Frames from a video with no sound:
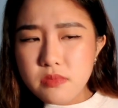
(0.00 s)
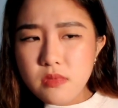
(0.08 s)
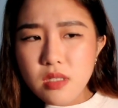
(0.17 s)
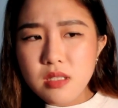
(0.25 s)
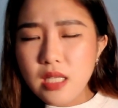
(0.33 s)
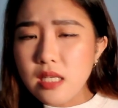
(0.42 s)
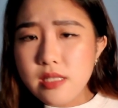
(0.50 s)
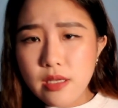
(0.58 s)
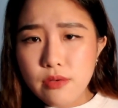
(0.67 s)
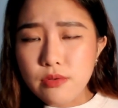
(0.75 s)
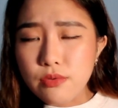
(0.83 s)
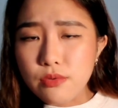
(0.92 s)
things that
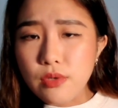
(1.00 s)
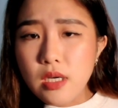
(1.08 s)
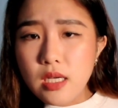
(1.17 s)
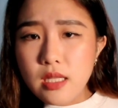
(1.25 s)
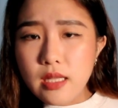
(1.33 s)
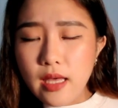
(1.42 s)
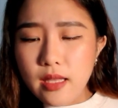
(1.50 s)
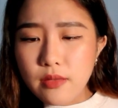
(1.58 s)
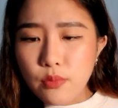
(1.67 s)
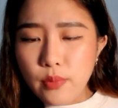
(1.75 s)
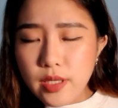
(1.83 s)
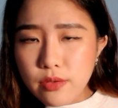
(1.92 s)
you do that
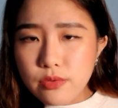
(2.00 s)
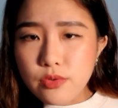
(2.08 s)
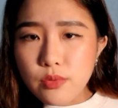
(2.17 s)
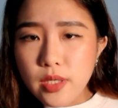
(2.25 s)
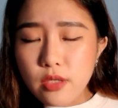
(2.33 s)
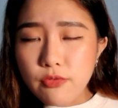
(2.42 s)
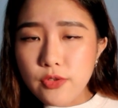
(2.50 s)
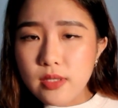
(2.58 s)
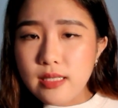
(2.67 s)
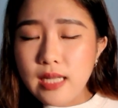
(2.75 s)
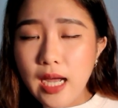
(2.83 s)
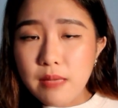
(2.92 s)
when you do it, you feel
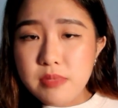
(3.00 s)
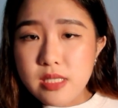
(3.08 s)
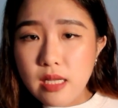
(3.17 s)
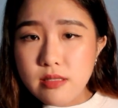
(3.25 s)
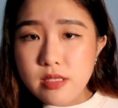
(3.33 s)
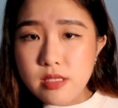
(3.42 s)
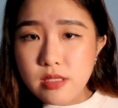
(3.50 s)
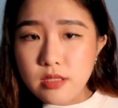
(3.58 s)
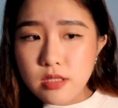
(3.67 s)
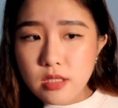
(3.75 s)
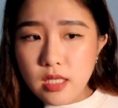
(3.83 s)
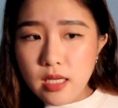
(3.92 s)
like time stands
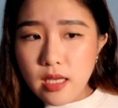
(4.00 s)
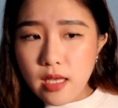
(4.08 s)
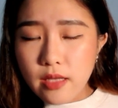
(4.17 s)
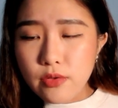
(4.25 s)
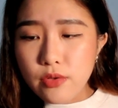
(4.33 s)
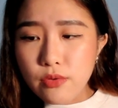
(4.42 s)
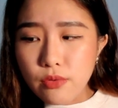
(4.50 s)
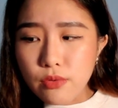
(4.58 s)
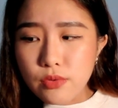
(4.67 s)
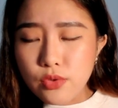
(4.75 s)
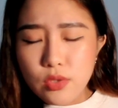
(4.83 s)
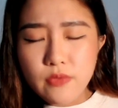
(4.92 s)
still and
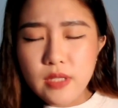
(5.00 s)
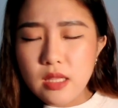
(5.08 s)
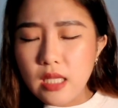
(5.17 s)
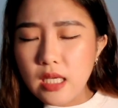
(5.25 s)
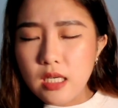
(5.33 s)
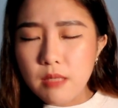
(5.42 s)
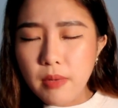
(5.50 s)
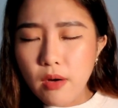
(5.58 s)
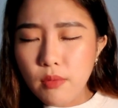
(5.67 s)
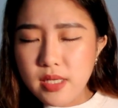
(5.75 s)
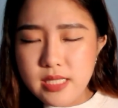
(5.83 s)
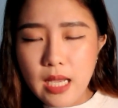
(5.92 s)
you don't even think about
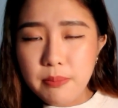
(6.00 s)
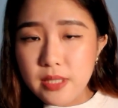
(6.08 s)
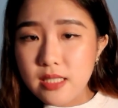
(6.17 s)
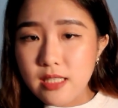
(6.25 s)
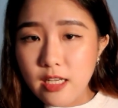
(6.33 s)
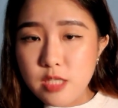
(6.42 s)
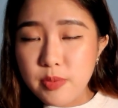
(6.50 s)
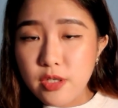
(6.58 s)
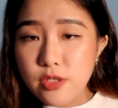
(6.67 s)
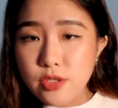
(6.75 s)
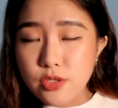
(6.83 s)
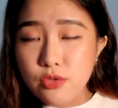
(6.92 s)
what's happening next
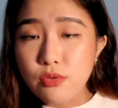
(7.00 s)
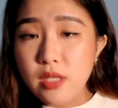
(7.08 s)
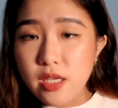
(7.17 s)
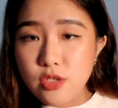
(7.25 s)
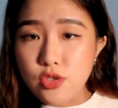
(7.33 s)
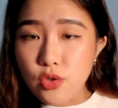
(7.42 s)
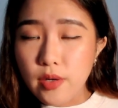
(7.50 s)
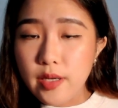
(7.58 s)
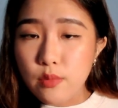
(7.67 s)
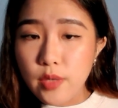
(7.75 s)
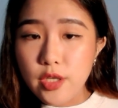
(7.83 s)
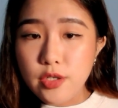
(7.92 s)
because you're truly
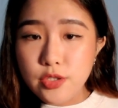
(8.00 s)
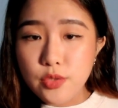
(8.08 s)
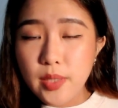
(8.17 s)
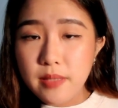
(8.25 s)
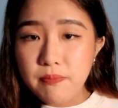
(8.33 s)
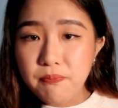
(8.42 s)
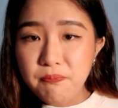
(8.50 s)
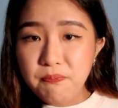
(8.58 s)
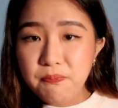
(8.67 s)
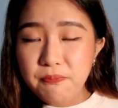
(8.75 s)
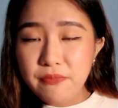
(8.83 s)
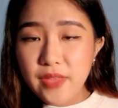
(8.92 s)
enjoying what you're doing.
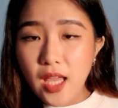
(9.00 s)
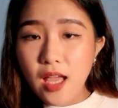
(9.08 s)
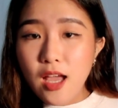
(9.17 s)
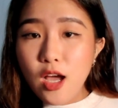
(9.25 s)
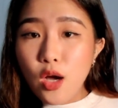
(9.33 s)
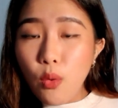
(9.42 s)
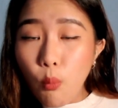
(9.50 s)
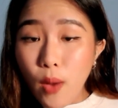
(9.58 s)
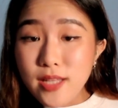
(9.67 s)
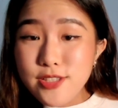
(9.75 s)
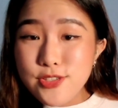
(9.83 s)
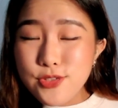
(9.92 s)

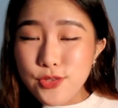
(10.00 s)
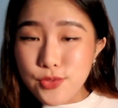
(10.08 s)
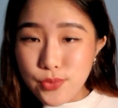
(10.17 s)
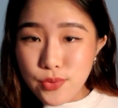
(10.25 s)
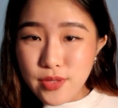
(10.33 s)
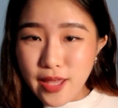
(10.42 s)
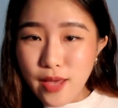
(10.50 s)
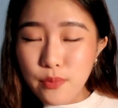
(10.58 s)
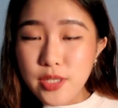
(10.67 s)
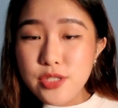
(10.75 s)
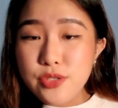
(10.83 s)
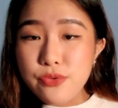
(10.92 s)
Once you do that,
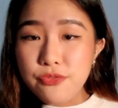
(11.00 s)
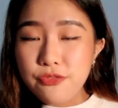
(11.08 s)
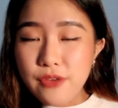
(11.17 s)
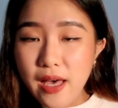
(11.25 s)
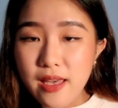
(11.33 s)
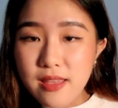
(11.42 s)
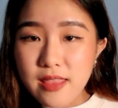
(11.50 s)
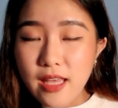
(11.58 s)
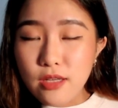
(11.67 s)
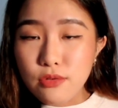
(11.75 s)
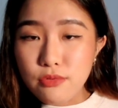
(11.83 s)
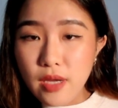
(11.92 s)
once you find
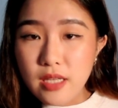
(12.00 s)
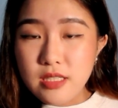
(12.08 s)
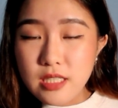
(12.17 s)
that greater